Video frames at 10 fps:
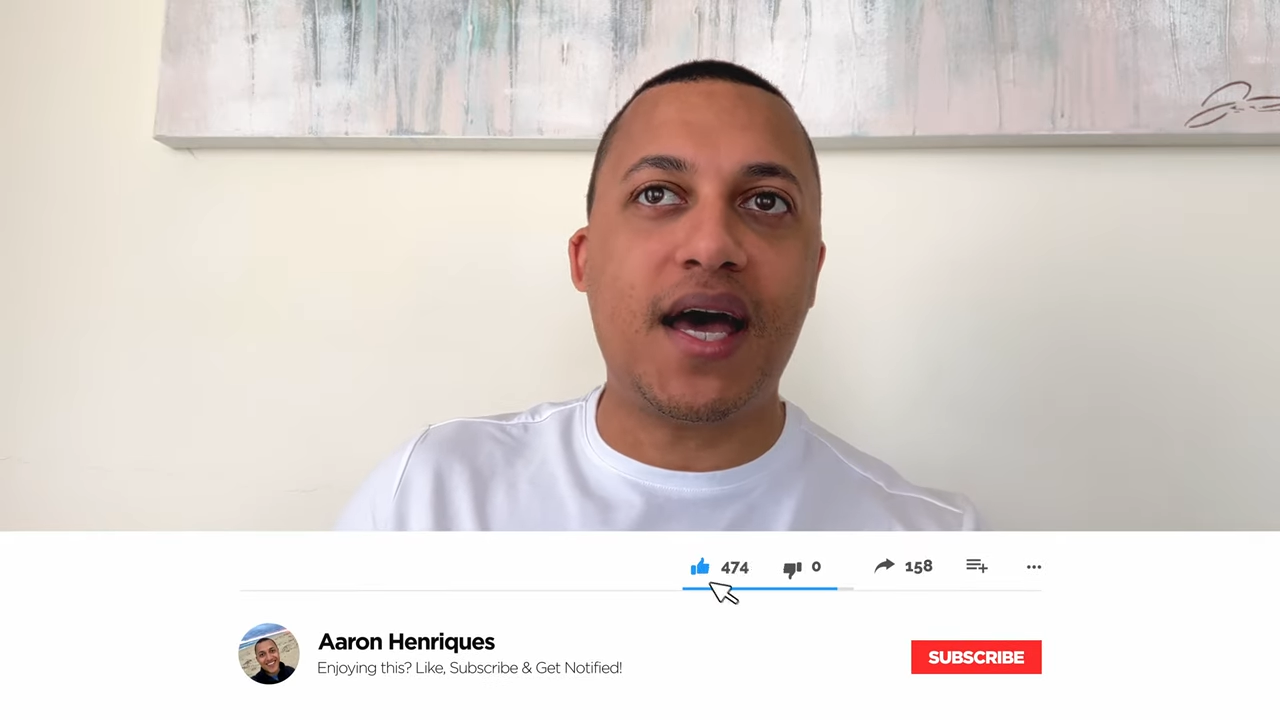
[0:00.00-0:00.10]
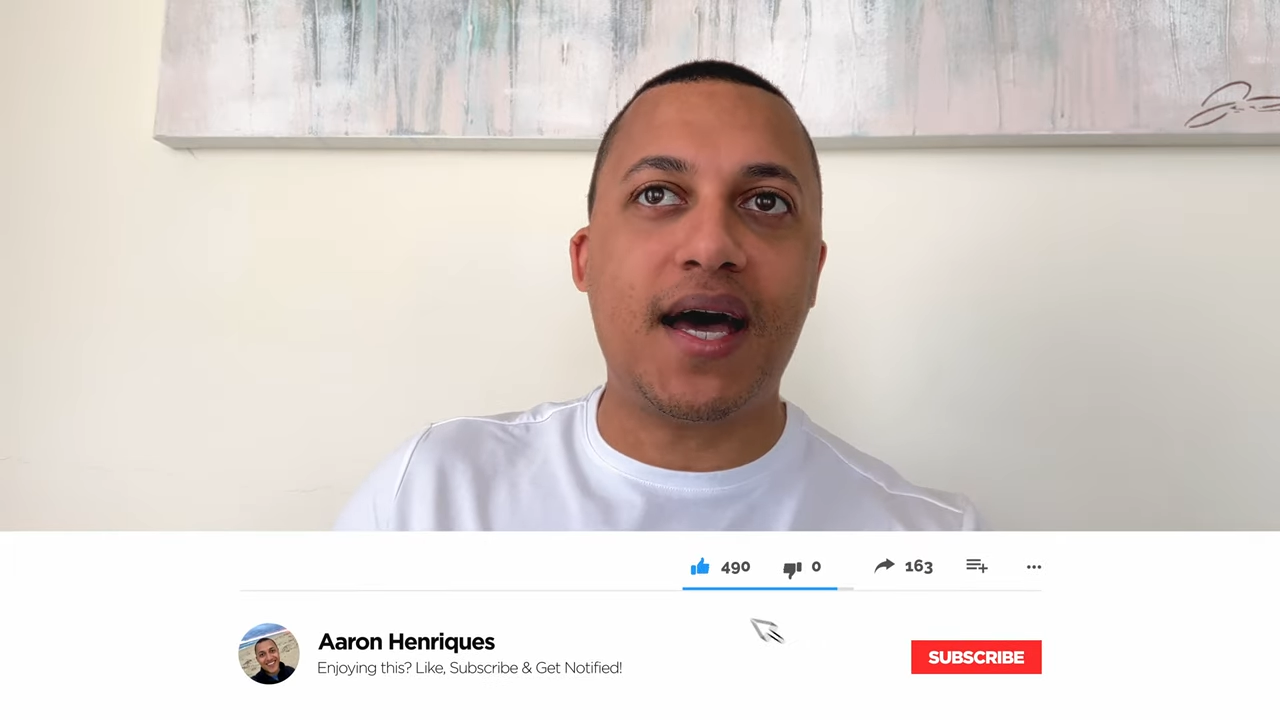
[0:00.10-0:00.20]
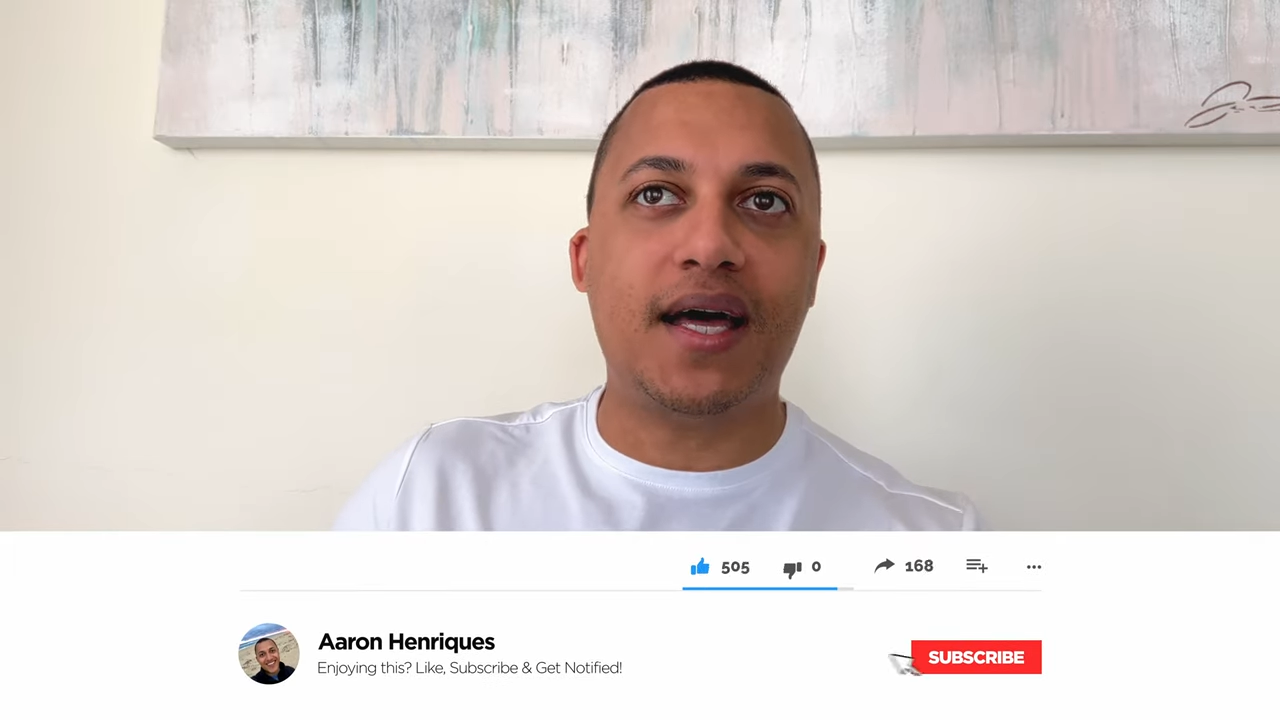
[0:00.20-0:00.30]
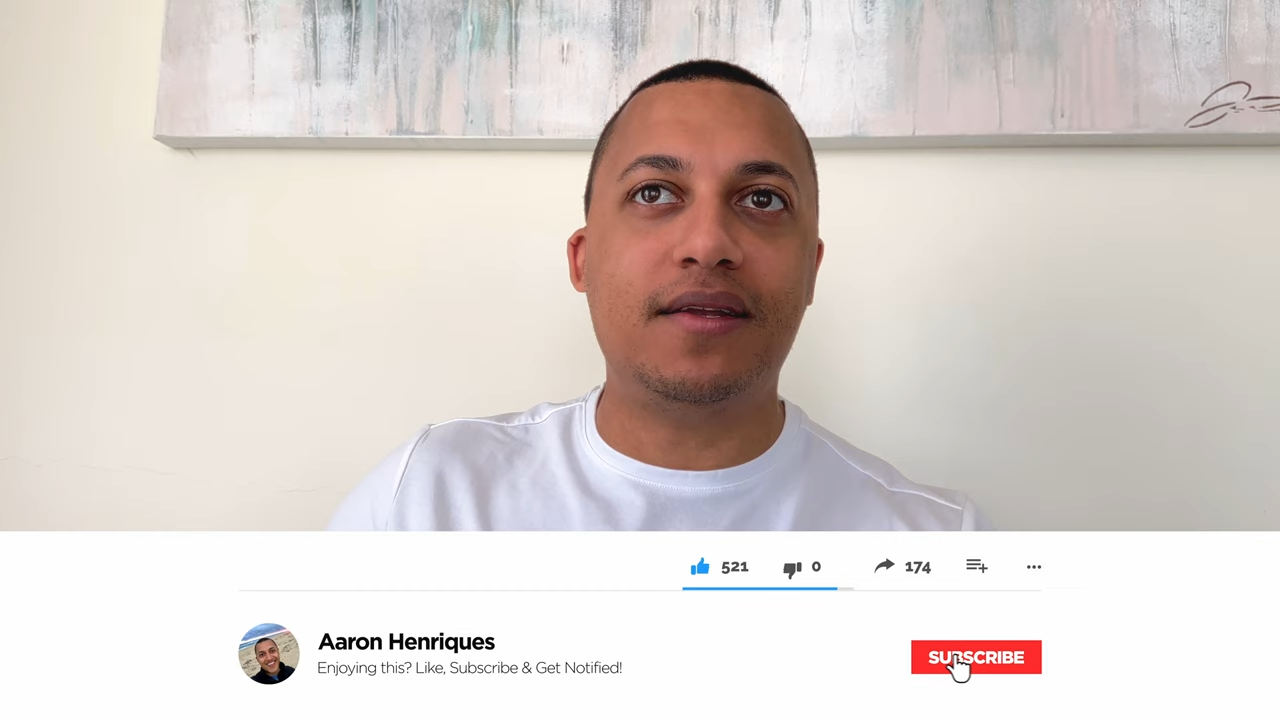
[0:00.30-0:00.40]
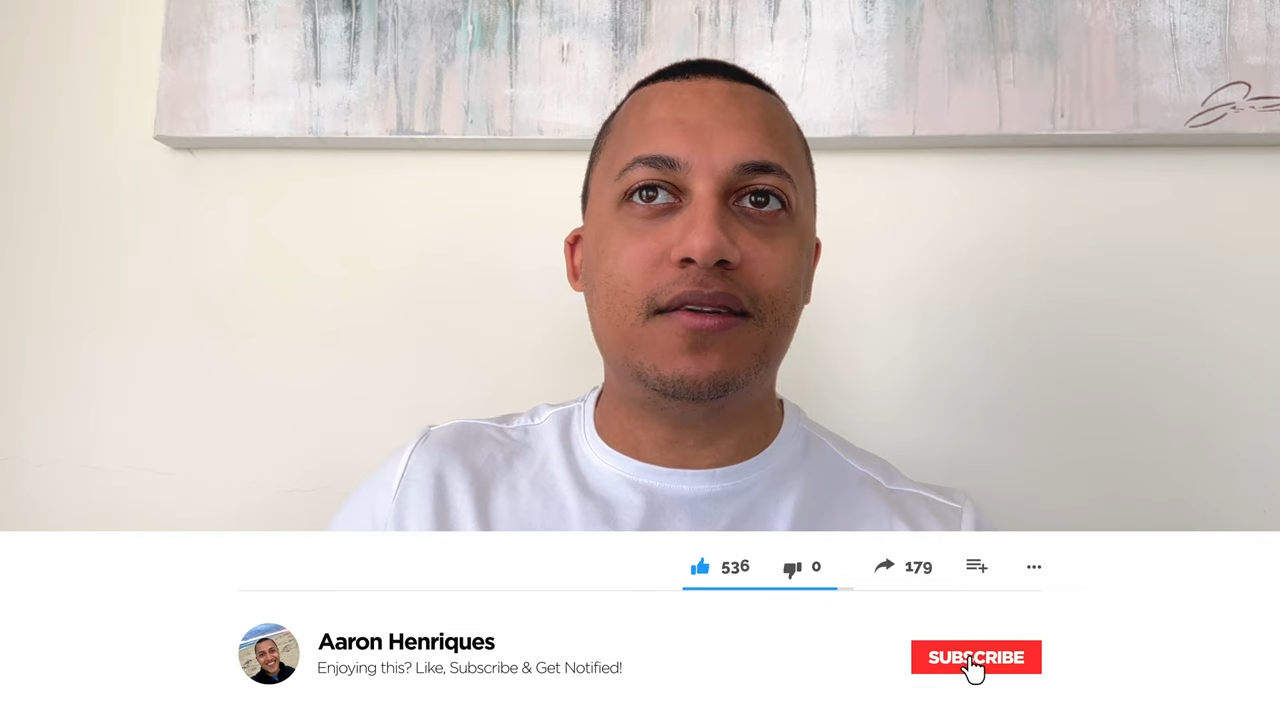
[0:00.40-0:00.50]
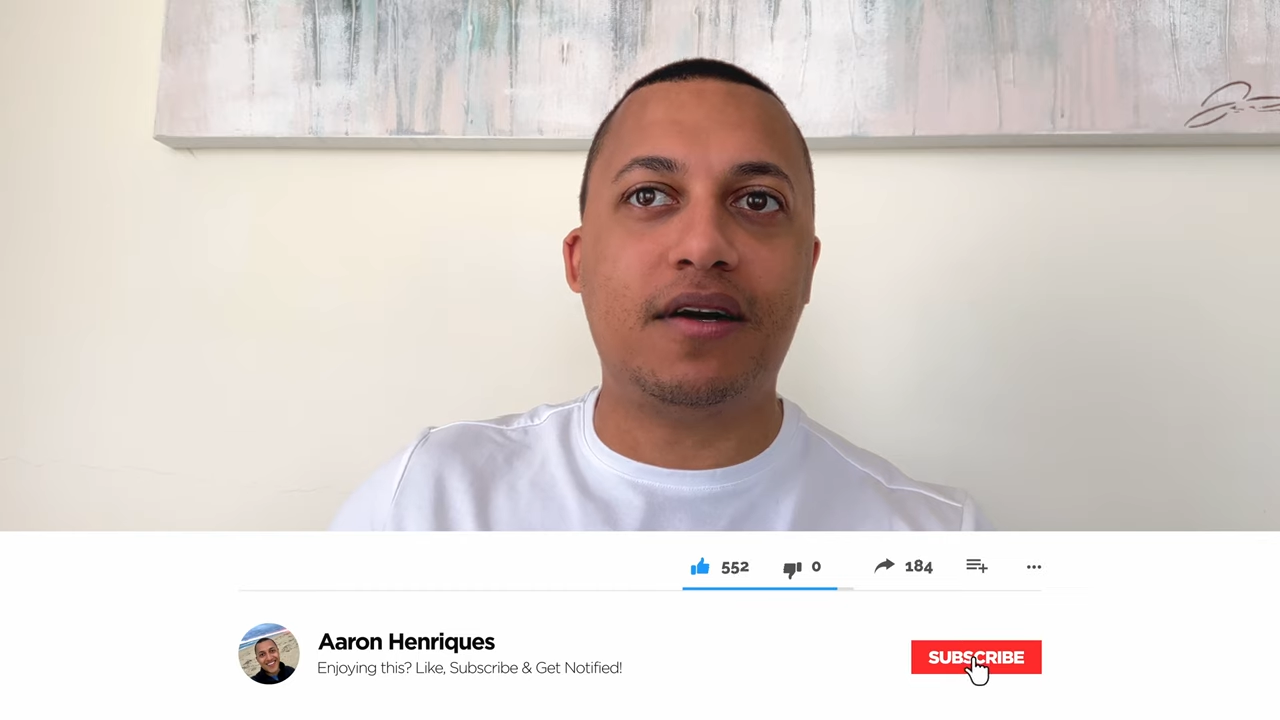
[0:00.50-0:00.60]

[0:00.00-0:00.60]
and